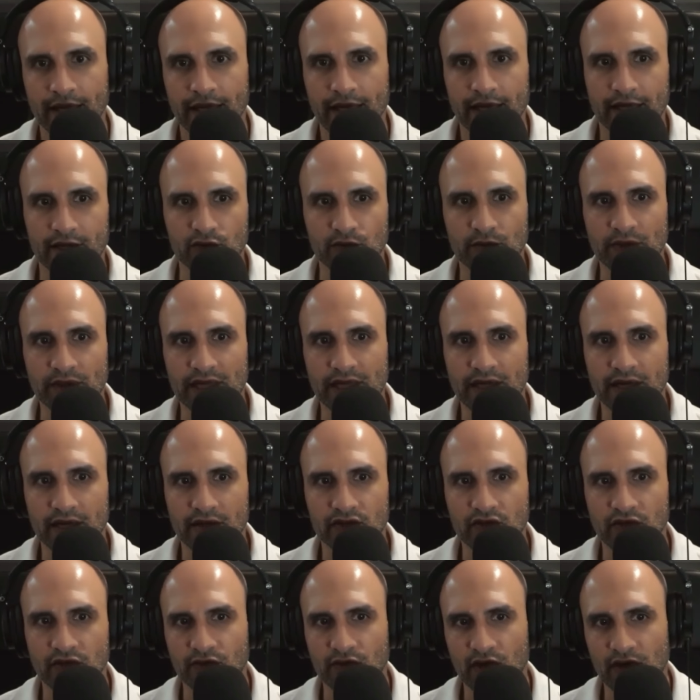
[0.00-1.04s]
is
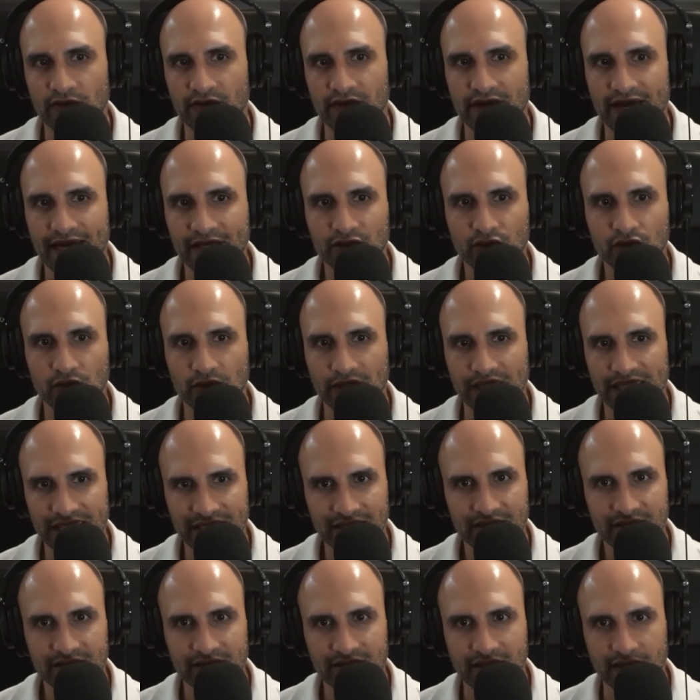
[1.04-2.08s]
because if you have a natural
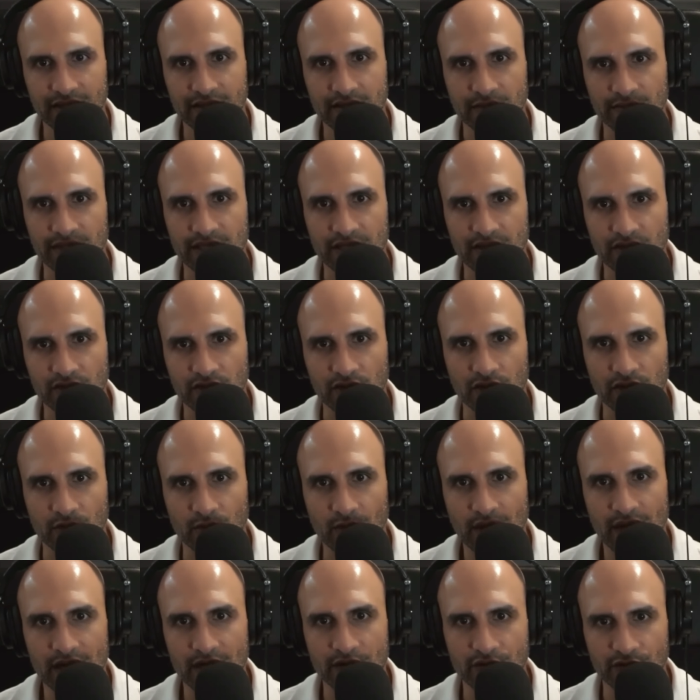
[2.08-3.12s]
instinct to be a certain
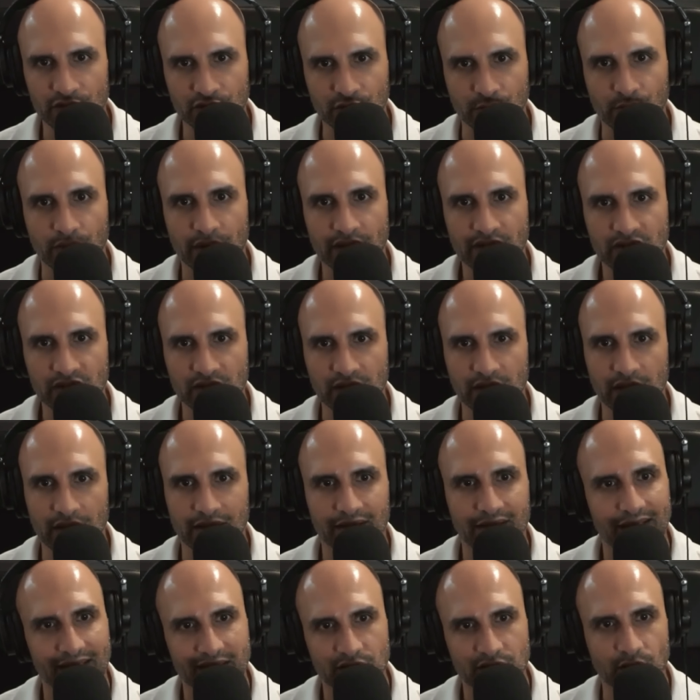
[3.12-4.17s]
way and you're suppressing it,
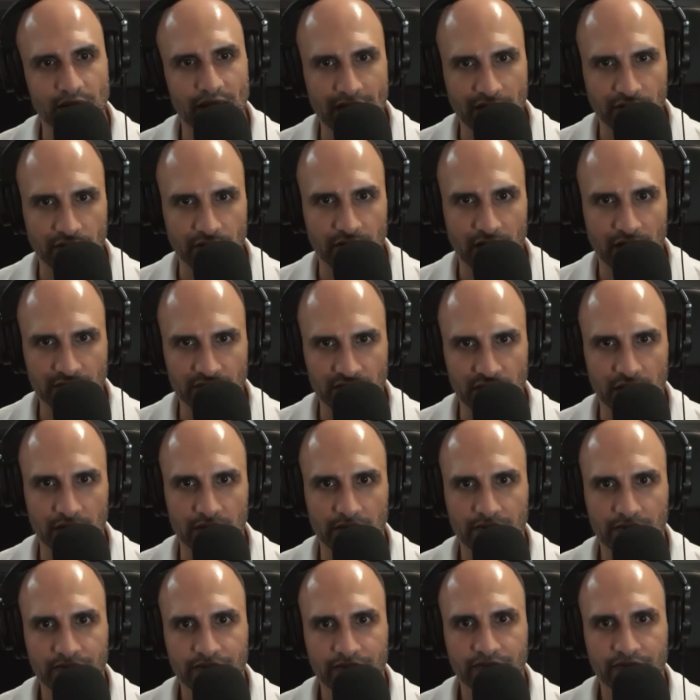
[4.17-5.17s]
that's when anger comes out.